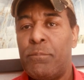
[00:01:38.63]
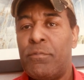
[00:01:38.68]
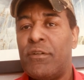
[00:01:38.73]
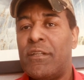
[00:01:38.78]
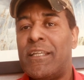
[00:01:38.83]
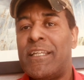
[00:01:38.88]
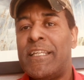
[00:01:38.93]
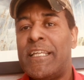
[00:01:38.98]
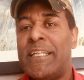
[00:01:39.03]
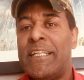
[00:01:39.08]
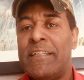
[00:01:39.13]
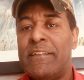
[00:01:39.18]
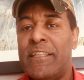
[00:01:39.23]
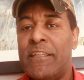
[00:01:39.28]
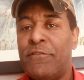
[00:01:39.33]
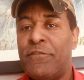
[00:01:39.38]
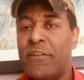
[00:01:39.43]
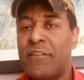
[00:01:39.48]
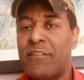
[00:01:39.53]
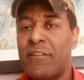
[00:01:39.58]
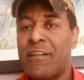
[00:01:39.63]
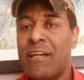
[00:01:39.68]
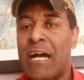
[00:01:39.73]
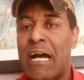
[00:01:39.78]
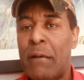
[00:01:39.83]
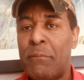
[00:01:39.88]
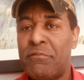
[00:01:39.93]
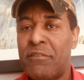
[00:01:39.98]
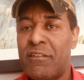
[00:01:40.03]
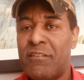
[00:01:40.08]
any defensive
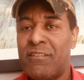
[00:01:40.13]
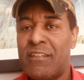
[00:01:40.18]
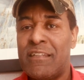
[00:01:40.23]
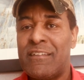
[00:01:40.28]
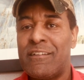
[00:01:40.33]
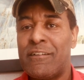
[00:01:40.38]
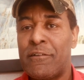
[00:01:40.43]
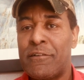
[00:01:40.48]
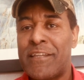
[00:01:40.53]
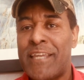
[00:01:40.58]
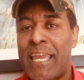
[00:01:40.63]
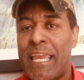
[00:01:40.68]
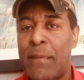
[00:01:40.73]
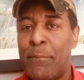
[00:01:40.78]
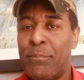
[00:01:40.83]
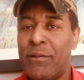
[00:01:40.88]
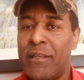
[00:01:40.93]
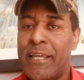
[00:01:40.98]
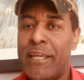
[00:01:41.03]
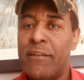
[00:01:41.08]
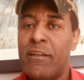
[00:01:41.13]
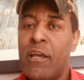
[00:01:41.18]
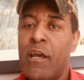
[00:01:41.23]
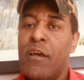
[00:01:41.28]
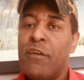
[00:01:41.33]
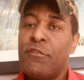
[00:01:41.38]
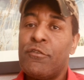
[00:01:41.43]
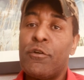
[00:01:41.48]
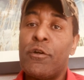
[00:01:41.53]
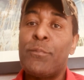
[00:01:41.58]
concepts into their game plan.
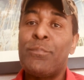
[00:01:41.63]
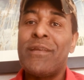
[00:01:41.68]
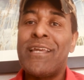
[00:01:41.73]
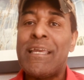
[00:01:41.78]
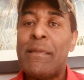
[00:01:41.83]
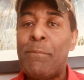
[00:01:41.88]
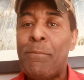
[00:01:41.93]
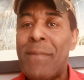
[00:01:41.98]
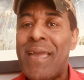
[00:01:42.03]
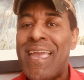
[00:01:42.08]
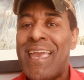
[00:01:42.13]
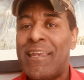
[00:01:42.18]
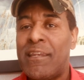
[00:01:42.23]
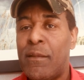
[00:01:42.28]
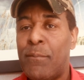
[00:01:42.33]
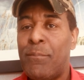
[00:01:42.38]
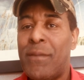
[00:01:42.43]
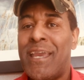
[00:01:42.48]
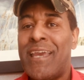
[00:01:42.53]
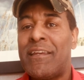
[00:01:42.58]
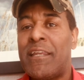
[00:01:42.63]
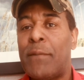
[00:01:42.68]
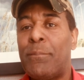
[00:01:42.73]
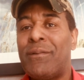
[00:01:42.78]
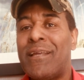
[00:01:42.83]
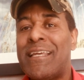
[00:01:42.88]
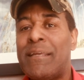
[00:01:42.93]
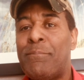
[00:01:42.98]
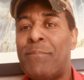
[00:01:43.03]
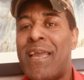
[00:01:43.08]
So they're playing man-to-man. They
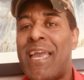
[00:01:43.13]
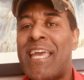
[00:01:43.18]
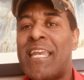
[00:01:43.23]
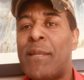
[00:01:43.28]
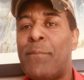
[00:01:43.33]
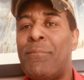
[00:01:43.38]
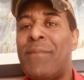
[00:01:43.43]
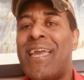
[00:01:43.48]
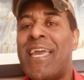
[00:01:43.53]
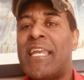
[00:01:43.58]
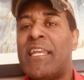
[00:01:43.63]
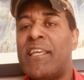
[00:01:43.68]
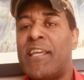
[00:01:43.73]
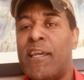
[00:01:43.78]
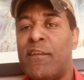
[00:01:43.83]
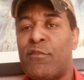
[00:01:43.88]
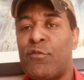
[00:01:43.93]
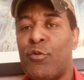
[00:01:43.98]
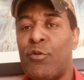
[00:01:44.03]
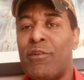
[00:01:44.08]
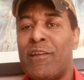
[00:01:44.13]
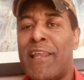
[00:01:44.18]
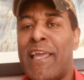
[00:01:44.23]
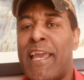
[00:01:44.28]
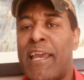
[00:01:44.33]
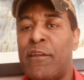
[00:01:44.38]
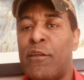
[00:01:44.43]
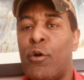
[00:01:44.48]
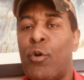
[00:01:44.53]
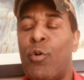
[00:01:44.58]
played man-to-man against
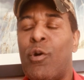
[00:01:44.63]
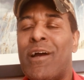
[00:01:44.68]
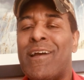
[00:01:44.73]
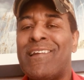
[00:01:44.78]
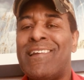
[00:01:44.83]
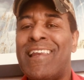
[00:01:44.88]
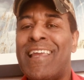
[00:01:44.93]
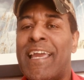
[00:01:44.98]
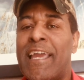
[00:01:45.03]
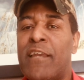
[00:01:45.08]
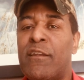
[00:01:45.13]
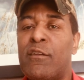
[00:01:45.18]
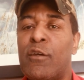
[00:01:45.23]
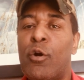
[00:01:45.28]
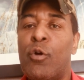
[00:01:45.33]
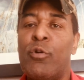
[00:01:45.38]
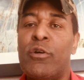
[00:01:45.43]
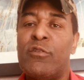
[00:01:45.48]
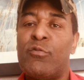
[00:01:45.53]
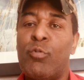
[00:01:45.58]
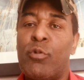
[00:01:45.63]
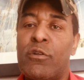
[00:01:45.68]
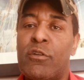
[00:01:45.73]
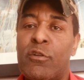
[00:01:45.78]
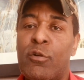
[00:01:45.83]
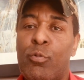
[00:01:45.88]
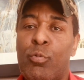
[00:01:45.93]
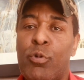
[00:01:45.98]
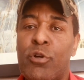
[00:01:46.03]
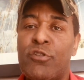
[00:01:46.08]
Orlando. Orlando is one of
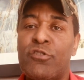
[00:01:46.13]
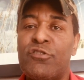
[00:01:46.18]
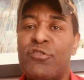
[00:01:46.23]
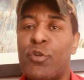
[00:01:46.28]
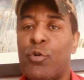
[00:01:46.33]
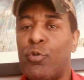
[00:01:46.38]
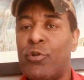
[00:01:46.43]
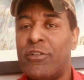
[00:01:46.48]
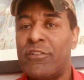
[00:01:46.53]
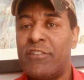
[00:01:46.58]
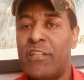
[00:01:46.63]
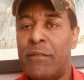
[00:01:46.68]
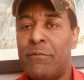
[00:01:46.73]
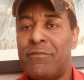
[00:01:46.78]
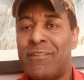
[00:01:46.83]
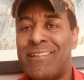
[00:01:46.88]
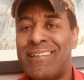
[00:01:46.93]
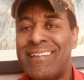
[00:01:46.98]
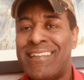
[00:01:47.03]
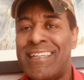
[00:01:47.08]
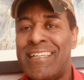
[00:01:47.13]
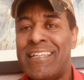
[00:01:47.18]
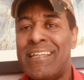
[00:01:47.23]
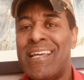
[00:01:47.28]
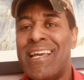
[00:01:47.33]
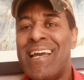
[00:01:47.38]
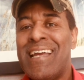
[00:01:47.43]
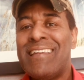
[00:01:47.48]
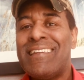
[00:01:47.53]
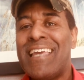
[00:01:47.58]
the worst scoring teams in the league.
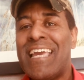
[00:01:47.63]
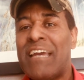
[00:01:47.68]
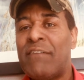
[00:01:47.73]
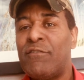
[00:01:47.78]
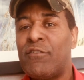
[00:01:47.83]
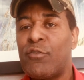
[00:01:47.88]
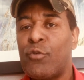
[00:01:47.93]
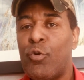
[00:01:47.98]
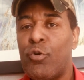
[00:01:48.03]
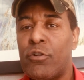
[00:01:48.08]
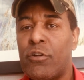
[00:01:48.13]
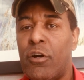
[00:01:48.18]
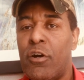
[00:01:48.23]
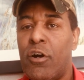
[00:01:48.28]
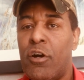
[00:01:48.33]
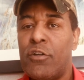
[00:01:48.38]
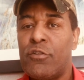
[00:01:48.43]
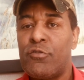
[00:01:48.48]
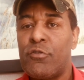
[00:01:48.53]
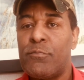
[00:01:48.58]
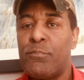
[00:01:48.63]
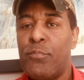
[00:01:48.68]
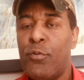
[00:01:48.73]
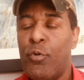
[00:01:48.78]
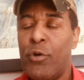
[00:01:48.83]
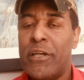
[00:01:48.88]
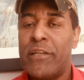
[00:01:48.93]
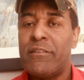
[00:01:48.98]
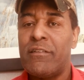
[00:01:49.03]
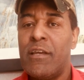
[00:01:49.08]
They haven't scored 100
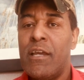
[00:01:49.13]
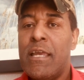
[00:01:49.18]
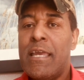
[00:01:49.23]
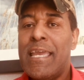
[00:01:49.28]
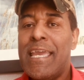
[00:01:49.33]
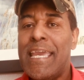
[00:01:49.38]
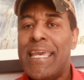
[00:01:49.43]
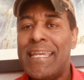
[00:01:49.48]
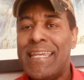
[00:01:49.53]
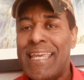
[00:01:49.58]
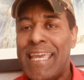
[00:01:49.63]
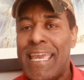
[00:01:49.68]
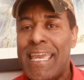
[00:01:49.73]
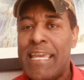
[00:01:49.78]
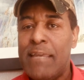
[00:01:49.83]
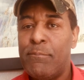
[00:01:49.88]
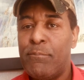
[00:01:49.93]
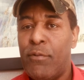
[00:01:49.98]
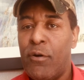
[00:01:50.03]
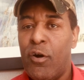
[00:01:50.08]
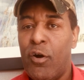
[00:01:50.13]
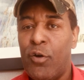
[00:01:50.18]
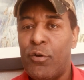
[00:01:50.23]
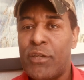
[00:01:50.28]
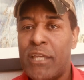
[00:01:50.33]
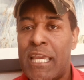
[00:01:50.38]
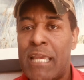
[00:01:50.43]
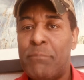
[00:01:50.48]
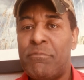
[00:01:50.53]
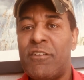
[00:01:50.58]
points in 8 ball
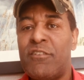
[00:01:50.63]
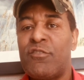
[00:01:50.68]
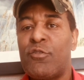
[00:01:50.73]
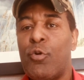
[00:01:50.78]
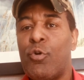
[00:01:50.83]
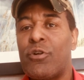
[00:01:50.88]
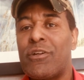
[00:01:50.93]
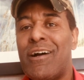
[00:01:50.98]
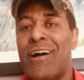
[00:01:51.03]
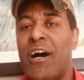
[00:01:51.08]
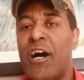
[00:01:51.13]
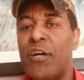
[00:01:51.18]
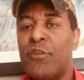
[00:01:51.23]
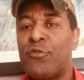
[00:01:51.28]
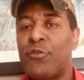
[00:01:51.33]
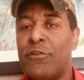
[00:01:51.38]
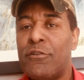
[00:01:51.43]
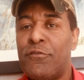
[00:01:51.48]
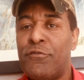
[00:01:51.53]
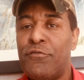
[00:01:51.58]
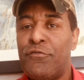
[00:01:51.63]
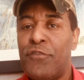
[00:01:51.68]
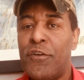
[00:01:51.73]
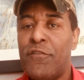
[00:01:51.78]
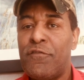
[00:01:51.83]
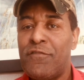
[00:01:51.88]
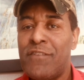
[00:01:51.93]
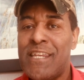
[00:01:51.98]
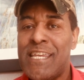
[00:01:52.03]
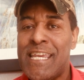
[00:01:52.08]
games. They scored
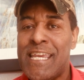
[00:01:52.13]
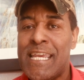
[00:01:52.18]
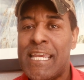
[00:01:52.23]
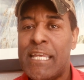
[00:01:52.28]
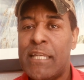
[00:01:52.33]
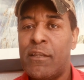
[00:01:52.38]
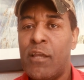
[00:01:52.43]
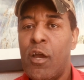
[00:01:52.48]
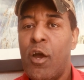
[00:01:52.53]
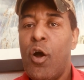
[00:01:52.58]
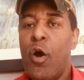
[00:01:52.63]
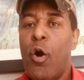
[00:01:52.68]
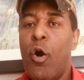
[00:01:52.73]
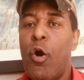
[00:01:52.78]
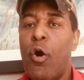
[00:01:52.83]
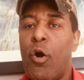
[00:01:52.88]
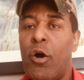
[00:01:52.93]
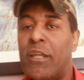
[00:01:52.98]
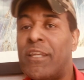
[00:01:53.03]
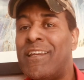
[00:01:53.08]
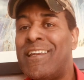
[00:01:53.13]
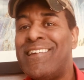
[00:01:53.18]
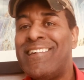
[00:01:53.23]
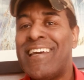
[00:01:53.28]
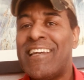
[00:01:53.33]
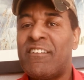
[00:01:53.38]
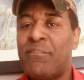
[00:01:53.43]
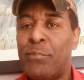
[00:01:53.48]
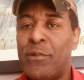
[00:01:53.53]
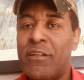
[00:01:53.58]
115 on the
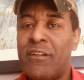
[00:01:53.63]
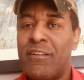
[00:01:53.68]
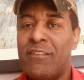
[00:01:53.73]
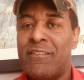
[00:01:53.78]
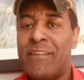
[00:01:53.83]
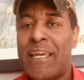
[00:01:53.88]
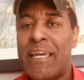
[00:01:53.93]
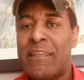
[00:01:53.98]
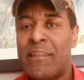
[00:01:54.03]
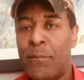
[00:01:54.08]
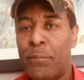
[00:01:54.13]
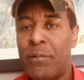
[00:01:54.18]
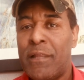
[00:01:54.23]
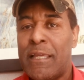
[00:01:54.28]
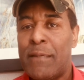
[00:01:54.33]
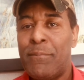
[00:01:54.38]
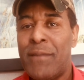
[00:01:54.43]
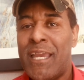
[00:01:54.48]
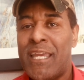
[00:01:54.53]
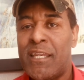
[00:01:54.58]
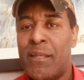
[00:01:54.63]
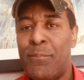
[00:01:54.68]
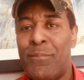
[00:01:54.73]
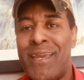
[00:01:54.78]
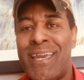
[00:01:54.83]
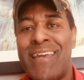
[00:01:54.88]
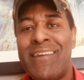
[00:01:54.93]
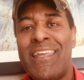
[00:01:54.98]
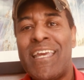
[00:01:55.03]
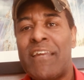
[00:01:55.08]
Nets because they had to play
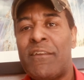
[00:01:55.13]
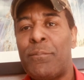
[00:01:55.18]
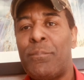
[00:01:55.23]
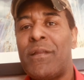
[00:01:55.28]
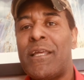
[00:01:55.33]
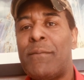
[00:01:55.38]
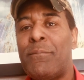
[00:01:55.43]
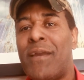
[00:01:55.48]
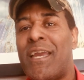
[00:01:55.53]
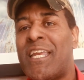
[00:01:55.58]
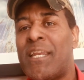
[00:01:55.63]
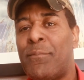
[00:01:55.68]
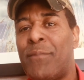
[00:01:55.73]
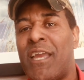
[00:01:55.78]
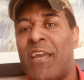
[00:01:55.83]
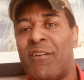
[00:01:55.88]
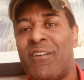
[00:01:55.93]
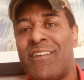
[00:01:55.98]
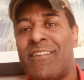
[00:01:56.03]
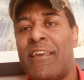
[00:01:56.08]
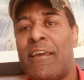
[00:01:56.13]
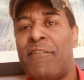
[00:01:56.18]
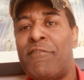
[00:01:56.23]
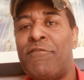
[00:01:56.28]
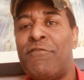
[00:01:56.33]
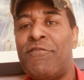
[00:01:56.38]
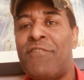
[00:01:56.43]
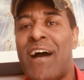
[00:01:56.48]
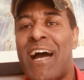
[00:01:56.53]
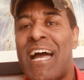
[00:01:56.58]
man-to-man. They had to play man-to-man because they have
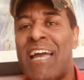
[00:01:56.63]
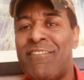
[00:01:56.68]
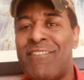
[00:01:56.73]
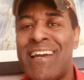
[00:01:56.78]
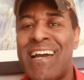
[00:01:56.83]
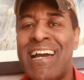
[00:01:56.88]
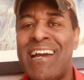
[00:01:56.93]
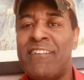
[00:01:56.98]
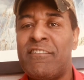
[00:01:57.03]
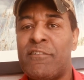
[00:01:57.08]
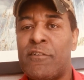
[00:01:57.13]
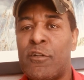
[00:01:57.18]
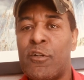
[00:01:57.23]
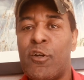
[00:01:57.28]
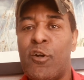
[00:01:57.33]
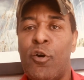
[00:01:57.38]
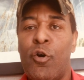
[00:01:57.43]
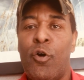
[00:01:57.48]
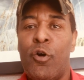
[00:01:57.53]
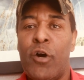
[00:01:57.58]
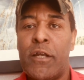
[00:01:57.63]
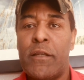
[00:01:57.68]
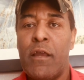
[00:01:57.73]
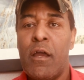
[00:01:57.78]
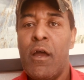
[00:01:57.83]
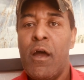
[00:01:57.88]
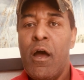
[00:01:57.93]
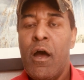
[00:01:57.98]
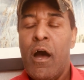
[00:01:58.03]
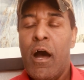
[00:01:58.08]
5 guys that are gone.
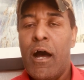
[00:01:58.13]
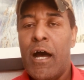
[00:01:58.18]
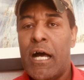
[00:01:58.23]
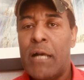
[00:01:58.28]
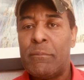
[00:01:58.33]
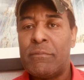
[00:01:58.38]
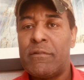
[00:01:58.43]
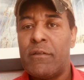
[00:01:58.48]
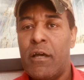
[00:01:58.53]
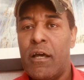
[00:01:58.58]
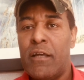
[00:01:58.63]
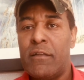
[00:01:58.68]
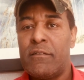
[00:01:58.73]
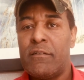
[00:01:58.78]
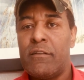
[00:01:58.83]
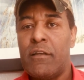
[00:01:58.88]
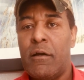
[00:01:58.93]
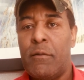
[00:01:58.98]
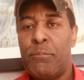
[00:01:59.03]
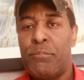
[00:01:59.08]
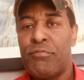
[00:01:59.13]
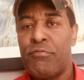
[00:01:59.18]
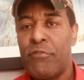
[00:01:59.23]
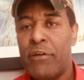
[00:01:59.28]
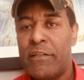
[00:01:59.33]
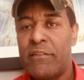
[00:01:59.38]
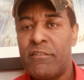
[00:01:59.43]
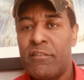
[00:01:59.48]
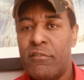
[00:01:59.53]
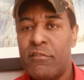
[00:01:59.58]

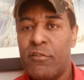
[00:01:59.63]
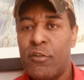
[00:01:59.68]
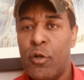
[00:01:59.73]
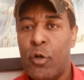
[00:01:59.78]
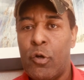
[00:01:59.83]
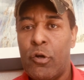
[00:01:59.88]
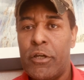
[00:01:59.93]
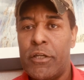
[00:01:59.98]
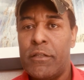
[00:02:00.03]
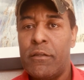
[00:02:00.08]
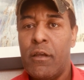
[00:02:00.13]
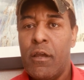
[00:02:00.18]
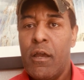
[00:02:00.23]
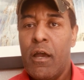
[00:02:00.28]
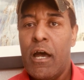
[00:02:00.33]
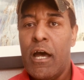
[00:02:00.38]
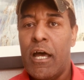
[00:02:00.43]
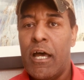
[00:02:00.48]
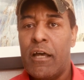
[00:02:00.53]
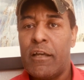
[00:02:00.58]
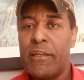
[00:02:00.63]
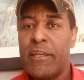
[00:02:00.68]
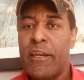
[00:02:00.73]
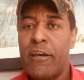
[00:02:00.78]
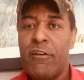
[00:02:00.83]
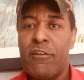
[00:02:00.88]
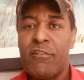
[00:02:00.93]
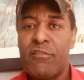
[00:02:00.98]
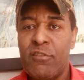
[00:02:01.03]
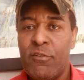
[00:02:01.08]
Prince is going.
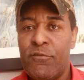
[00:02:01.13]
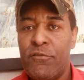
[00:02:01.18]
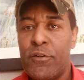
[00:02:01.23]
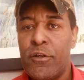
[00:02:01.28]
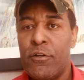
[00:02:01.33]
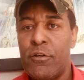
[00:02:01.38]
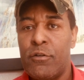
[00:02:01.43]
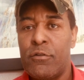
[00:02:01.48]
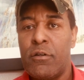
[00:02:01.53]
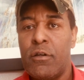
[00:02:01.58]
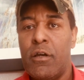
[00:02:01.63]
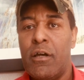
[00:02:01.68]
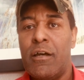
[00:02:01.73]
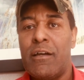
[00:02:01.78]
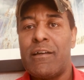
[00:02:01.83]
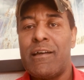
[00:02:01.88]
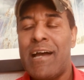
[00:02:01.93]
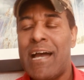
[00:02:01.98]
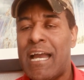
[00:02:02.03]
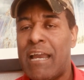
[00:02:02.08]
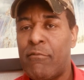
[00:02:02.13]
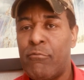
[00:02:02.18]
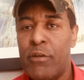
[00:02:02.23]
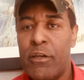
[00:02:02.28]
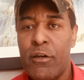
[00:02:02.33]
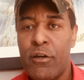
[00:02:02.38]
Caris LeVert, Kyrie